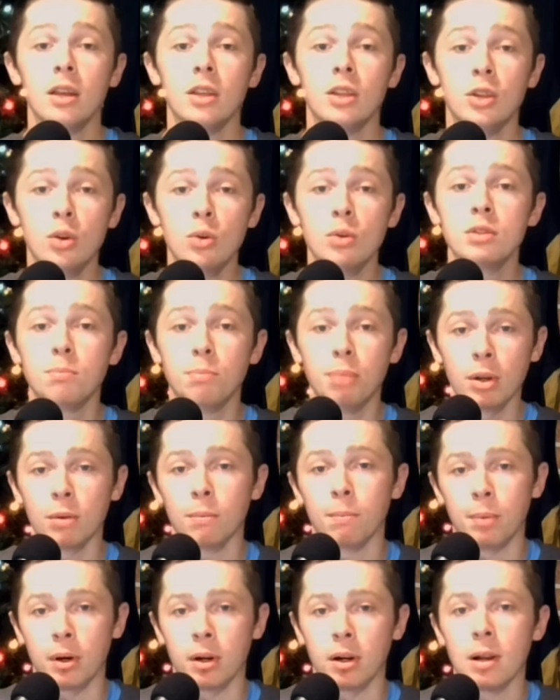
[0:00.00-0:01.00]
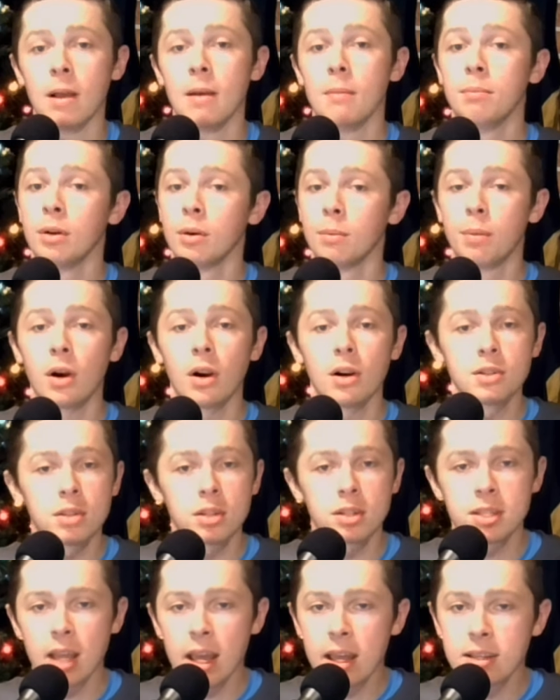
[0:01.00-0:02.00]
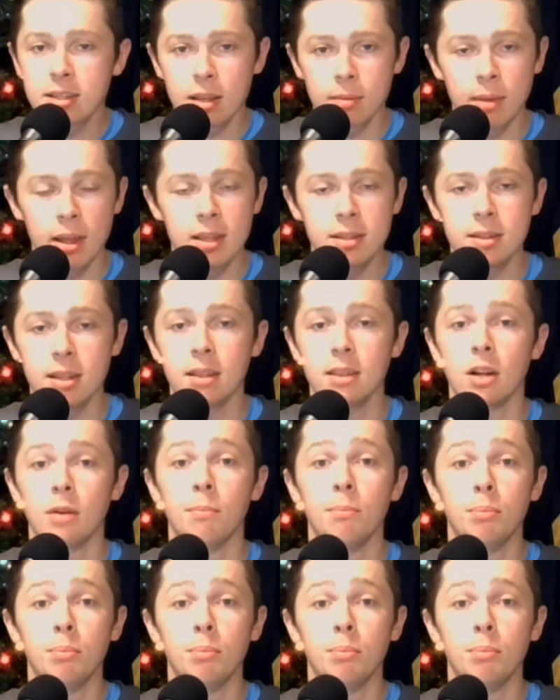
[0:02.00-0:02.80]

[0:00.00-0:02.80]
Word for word: Use Built Bar. Built Bars taste amazing.